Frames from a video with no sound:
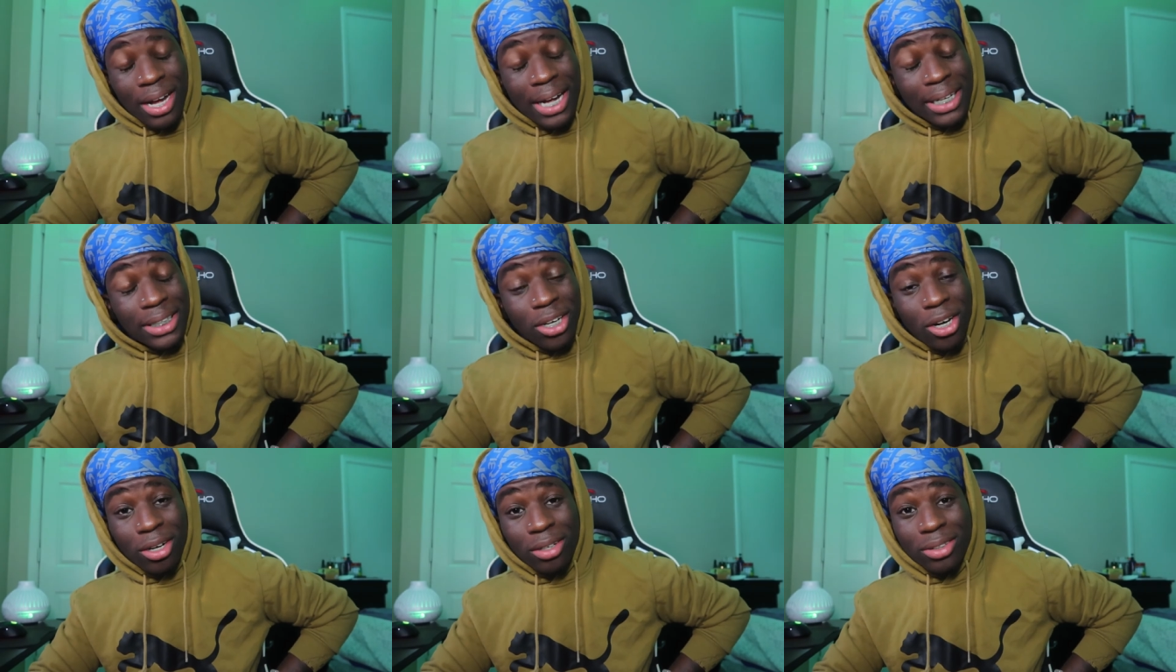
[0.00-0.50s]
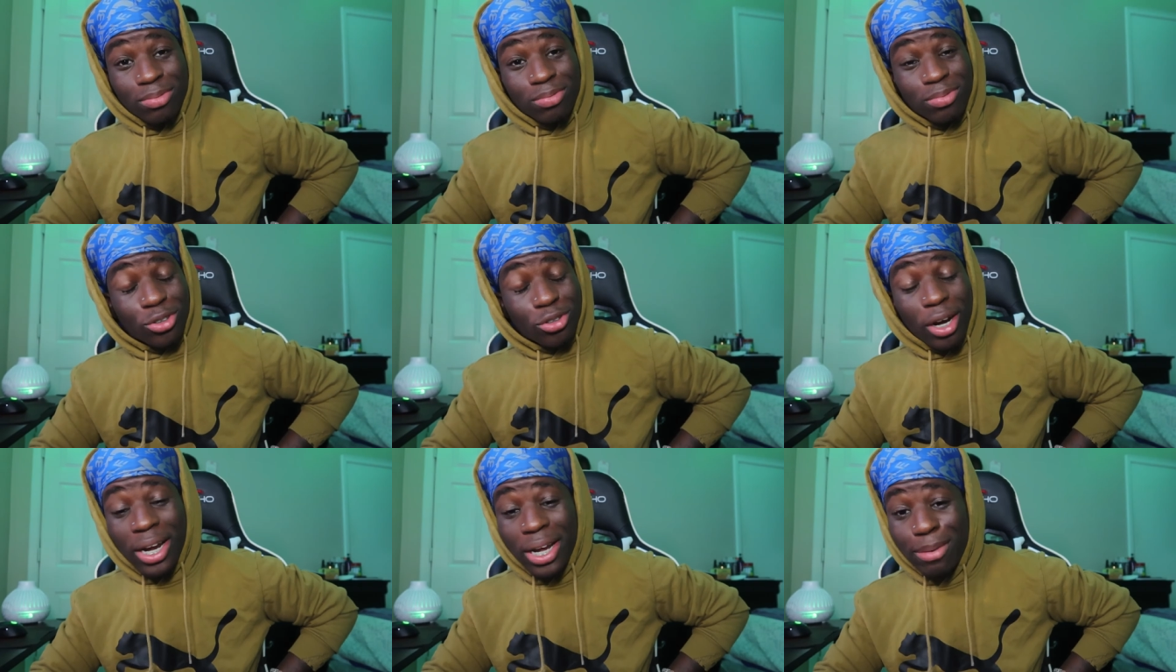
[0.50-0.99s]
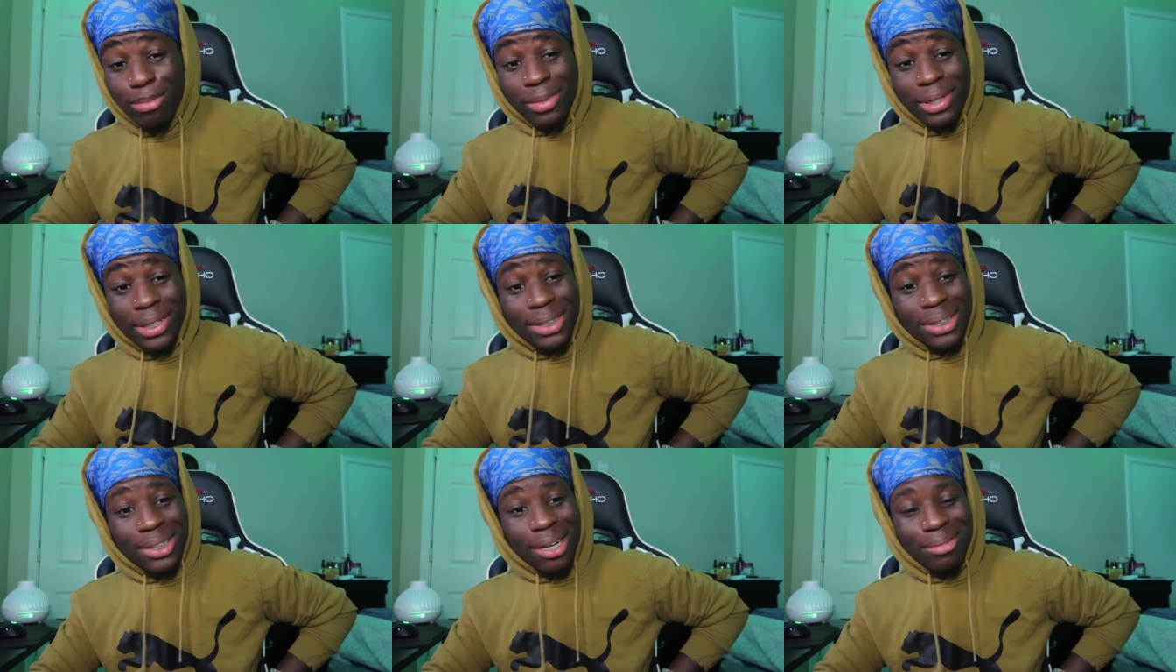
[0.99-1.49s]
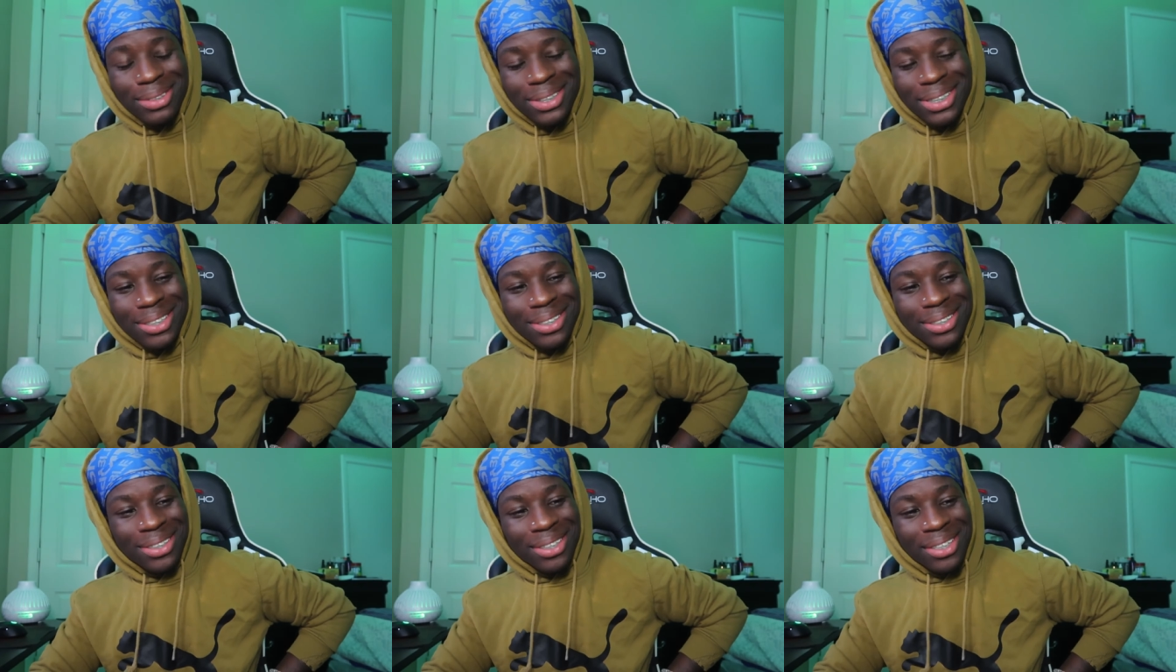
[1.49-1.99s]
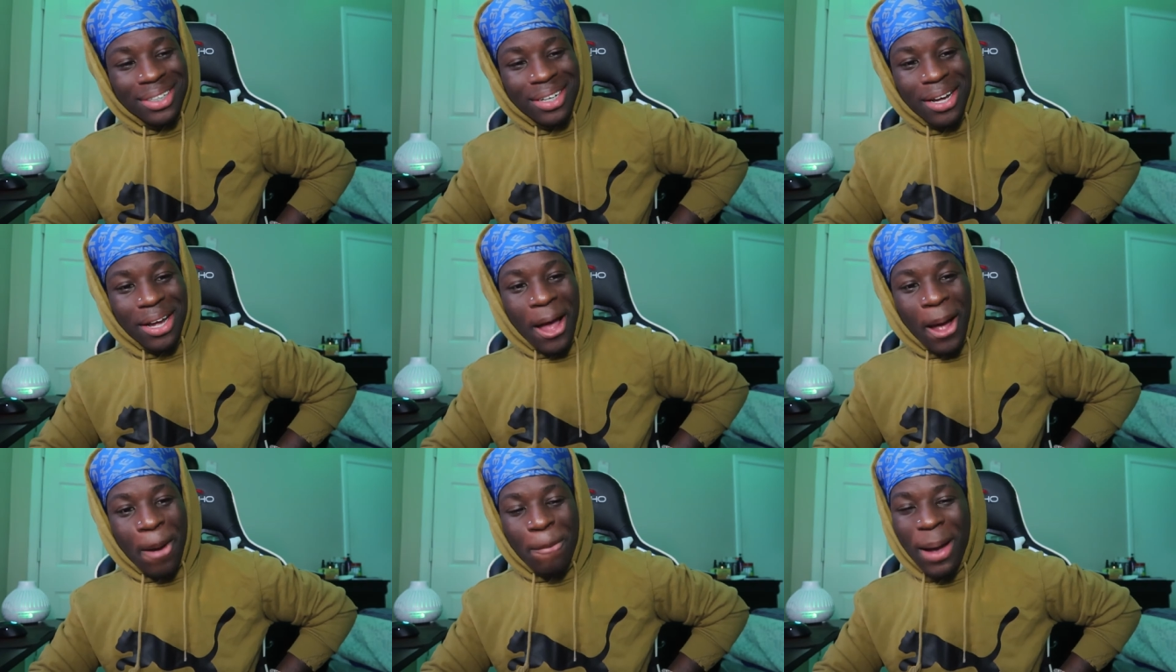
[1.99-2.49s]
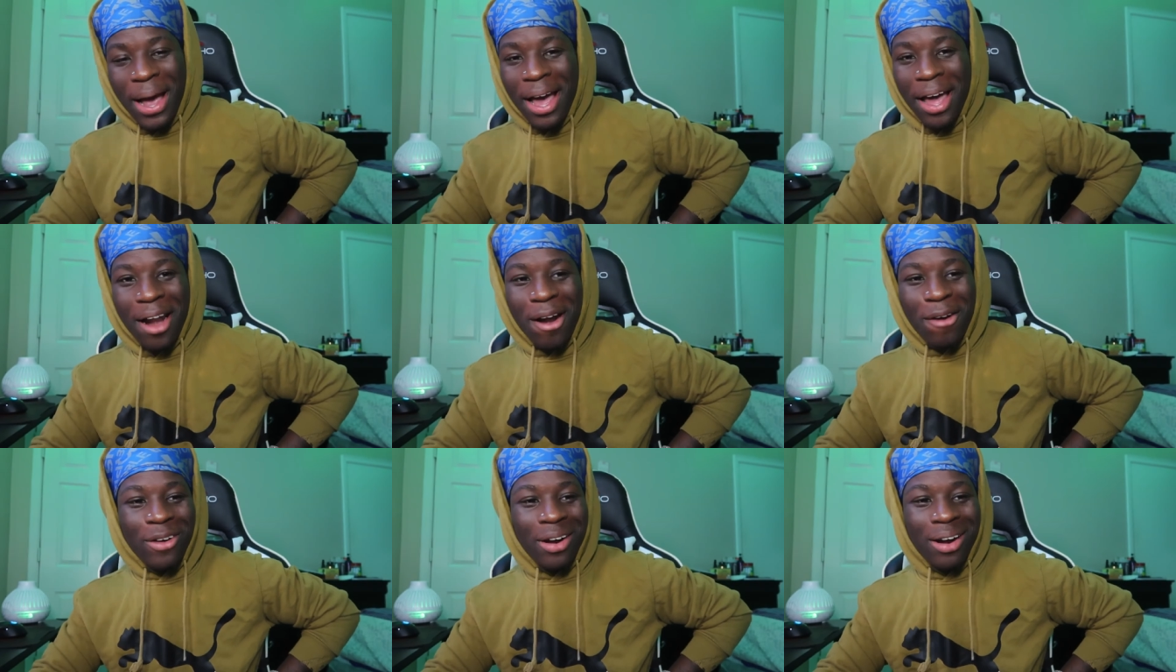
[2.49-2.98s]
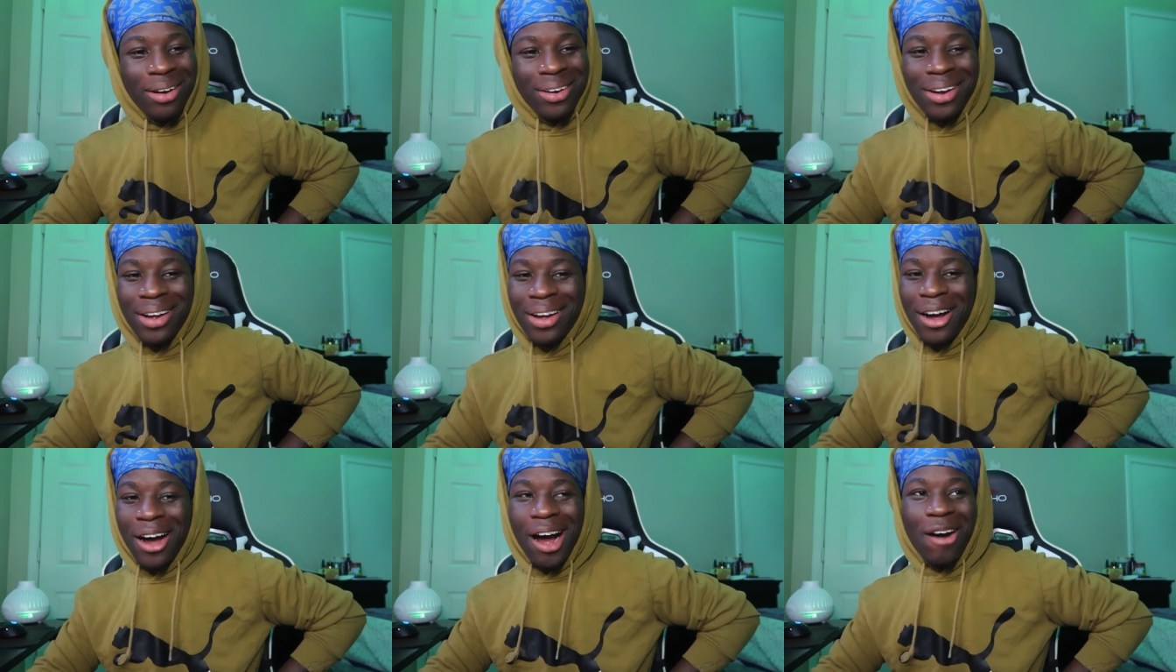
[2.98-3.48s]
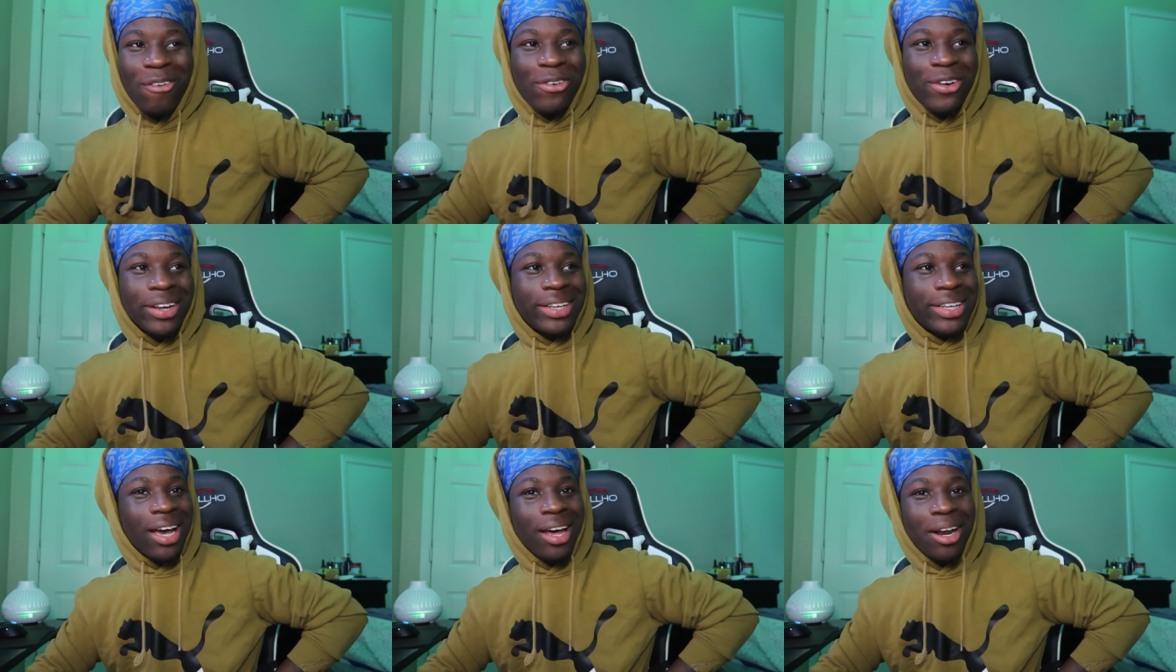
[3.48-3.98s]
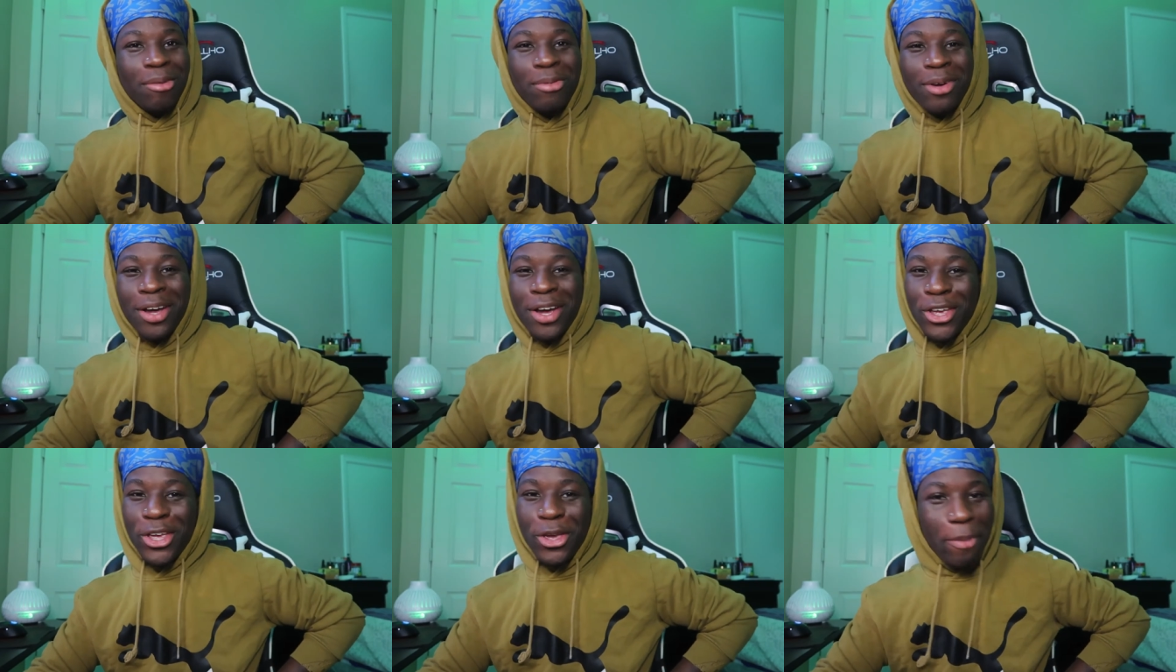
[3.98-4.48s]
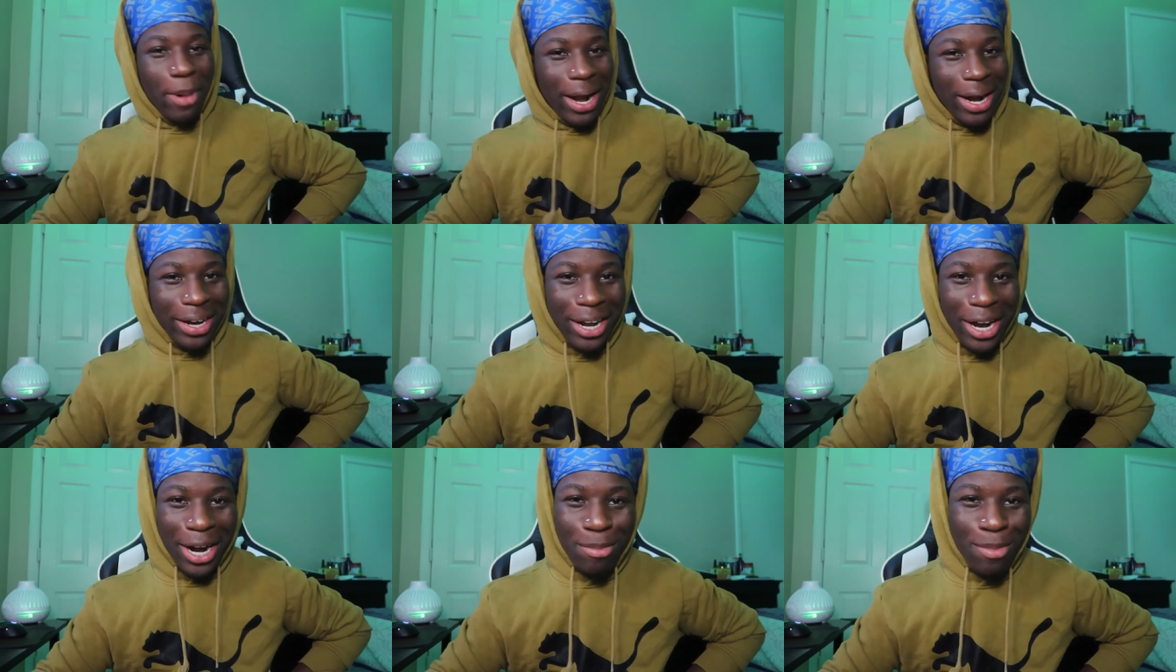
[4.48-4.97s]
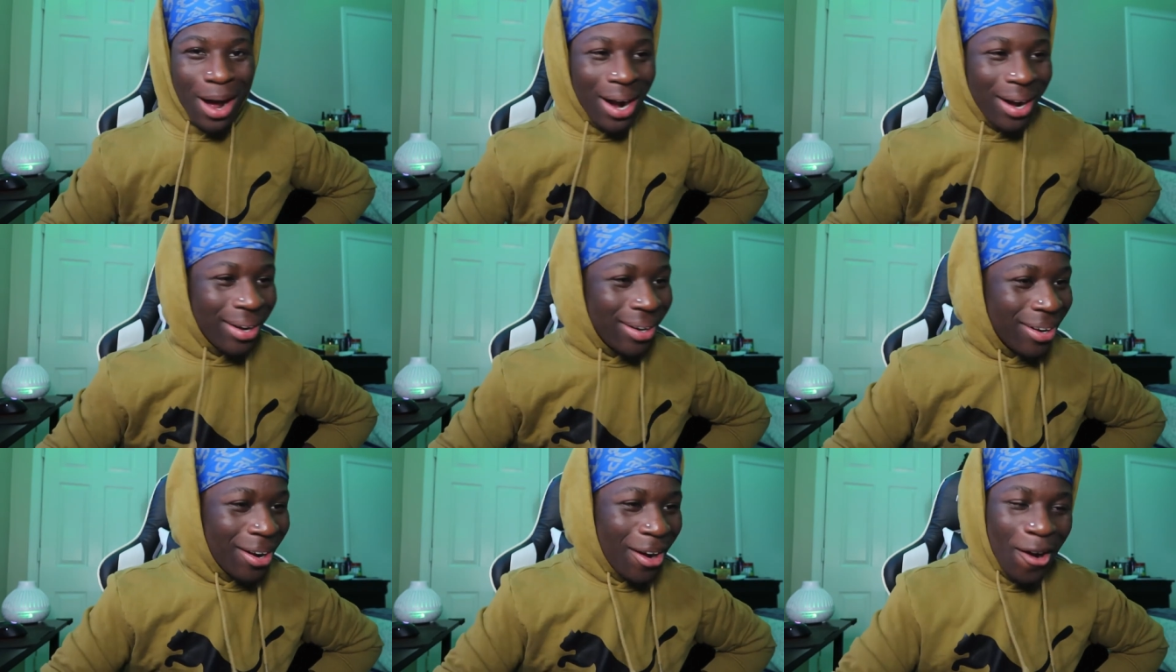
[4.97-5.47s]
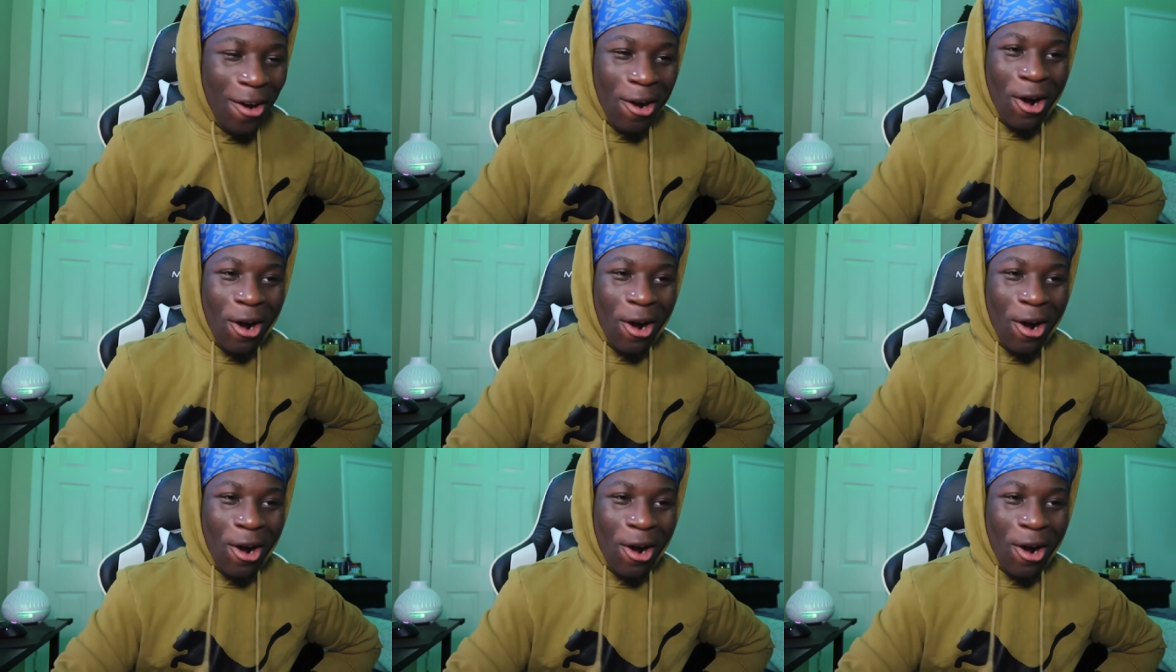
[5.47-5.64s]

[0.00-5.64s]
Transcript: I just heard some screaming and sounded, man, I'm gonna, I'm gonna kill him. You better get him out of here.